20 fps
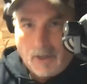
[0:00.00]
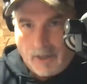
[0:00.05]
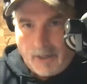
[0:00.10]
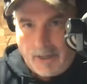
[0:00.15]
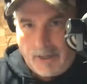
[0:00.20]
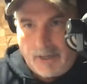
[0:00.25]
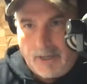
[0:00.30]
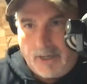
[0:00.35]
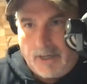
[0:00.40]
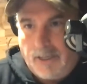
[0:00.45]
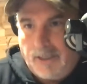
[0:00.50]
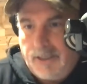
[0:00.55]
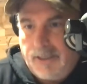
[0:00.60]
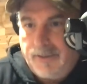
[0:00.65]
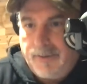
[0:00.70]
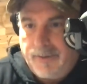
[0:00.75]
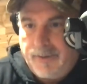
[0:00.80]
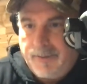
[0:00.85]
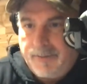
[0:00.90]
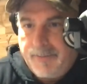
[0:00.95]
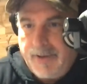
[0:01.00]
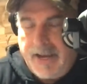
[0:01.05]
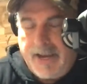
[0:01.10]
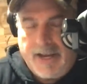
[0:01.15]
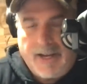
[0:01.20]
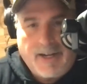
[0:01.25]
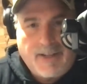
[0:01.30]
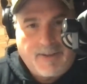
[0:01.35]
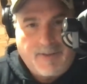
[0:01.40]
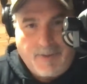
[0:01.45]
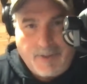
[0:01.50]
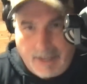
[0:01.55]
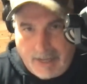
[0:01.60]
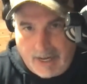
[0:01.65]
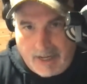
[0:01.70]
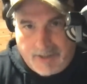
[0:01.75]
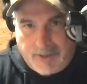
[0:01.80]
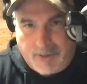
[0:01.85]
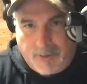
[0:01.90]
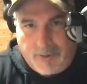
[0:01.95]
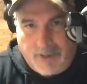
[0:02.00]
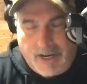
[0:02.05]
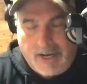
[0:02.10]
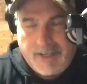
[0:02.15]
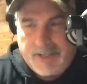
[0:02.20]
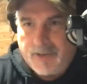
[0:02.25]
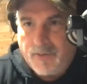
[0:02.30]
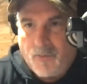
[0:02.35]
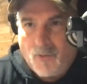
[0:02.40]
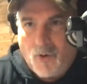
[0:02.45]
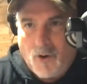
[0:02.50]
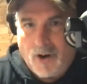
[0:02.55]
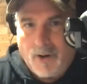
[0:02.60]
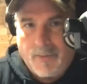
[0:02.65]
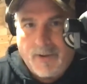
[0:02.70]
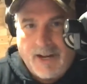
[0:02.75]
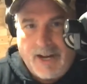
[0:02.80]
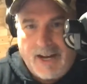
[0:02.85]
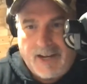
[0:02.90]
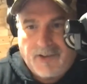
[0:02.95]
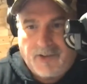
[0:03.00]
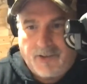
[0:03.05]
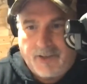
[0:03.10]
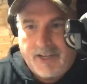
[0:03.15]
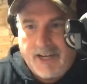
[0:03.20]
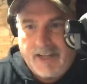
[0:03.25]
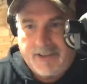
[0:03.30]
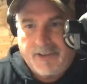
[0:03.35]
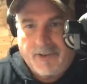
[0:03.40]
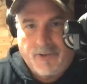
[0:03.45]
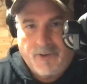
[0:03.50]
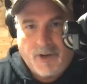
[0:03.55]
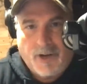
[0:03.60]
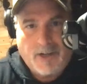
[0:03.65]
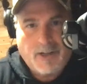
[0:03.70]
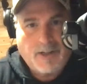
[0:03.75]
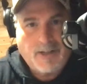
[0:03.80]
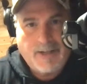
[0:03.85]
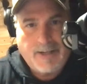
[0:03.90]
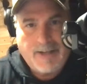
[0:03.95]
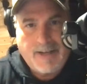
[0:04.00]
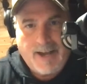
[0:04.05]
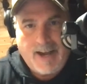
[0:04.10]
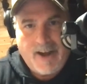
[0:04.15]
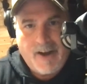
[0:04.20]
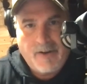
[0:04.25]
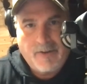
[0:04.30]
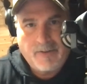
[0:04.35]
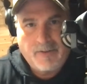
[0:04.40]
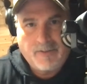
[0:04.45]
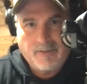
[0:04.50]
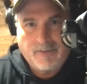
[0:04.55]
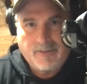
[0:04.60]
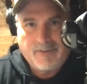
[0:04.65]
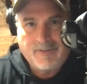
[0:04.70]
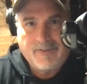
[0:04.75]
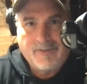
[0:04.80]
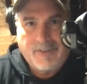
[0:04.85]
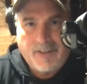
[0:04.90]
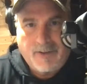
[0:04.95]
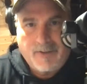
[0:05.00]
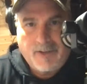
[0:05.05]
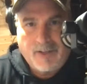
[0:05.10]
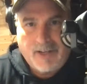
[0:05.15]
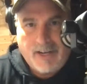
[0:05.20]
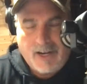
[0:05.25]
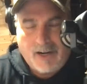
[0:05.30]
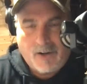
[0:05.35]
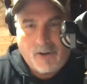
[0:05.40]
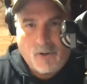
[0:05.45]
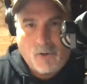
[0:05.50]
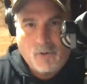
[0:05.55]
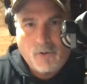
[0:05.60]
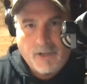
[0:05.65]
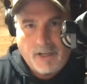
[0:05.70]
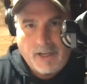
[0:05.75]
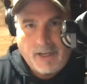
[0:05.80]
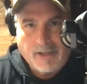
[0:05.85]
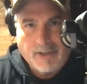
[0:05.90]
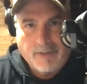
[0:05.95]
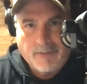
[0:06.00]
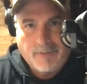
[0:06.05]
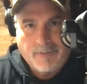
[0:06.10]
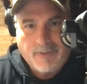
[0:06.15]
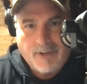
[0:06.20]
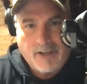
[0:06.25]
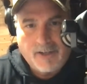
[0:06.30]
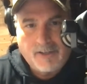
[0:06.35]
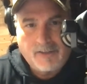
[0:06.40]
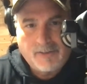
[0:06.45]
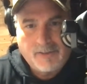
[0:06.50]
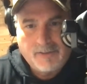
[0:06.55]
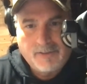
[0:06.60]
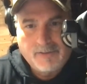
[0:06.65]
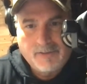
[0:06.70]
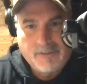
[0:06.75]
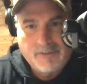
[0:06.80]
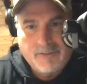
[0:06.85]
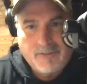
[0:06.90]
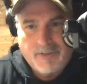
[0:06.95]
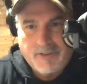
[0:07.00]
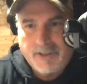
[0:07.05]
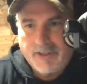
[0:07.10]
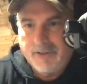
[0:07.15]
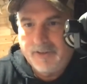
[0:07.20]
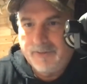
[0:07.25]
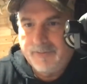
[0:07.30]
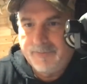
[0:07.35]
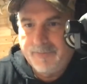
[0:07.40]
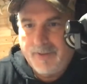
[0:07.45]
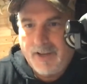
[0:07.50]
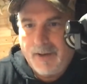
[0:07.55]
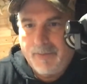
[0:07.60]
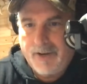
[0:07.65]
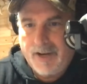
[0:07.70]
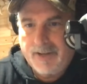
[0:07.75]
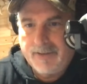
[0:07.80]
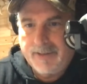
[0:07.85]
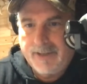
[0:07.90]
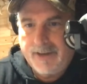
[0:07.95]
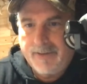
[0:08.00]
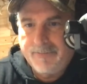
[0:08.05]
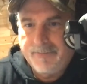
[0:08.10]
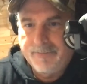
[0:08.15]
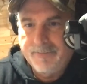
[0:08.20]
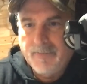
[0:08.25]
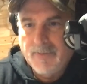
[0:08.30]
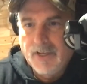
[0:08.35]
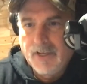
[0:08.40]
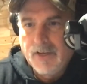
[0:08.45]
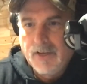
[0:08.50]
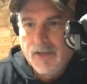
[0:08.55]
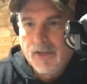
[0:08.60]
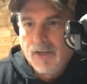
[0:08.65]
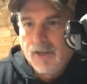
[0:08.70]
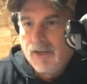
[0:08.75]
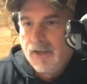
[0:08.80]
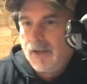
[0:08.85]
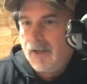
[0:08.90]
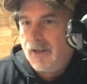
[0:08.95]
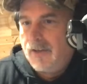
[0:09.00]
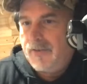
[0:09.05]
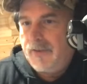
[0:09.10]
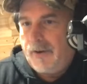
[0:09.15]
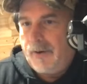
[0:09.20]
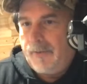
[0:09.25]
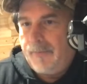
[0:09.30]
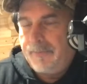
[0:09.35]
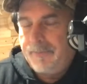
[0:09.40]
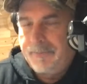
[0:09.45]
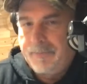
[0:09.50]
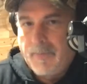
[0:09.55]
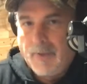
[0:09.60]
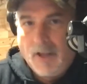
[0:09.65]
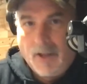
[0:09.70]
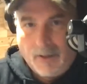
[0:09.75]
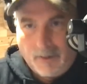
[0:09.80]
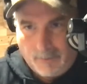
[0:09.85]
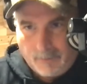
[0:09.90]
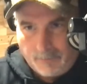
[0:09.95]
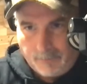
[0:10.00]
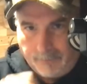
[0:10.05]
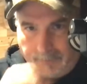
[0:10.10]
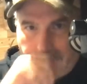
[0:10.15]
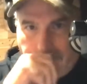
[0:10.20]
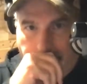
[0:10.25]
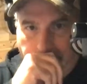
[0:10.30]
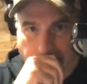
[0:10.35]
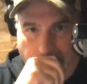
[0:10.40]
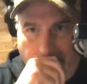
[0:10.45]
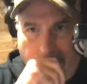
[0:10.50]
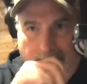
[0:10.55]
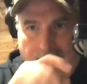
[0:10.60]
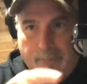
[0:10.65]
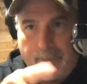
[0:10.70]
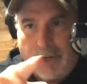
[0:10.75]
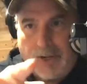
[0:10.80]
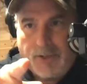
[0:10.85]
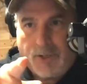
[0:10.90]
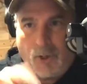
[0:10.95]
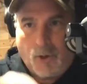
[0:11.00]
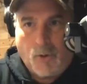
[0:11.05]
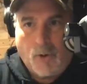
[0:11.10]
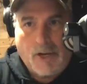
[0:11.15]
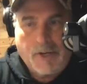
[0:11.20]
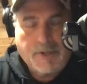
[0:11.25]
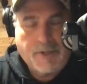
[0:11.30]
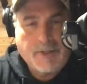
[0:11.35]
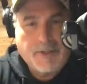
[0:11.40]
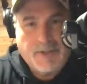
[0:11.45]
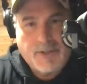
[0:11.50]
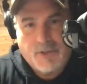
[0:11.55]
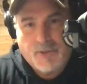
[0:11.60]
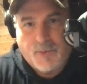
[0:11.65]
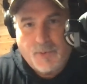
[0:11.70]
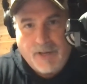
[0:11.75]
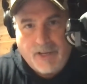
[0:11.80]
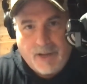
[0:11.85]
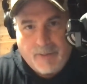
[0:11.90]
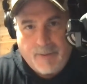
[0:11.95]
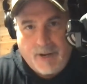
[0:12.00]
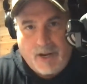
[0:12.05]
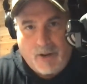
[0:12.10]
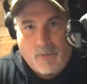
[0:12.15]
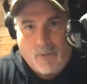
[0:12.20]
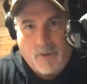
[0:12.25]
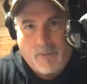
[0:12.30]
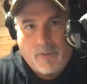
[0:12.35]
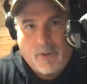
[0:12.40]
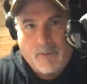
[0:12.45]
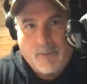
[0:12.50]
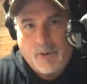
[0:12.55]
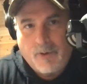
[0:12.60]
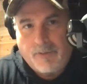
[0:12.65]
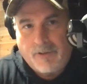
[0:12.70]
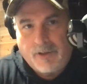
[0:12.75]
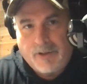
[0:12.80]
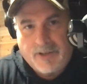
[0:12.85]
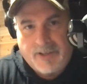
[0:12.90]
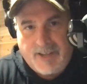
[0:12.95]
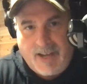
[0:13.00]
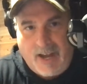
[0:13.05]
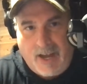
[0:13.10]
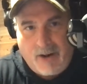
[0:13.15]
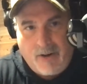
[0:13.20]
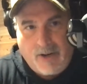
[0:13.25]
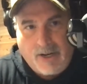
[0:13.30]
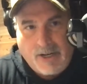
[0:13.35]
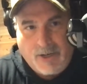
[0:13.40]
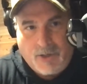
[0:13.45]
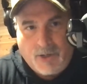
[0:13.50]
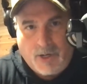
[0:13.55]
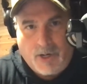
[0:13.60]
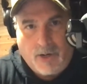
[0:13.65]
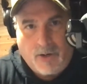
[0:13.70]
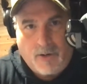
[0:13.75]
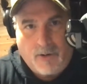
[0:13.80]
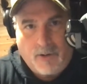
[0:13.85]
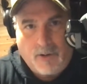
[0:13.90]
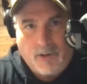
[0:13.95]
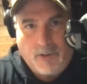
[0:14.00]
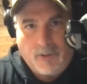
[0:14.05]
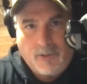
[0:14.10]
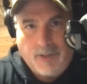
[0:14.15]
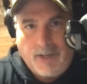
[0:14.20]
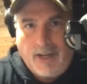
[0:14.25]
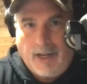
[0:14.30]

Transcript: Oh, man, it got so nice and warm. I actually got the truck cleaned out, and then it got cold again. Huh? So, how about that? So, I had a bunch of questions this week about when we're moving the Saturday show.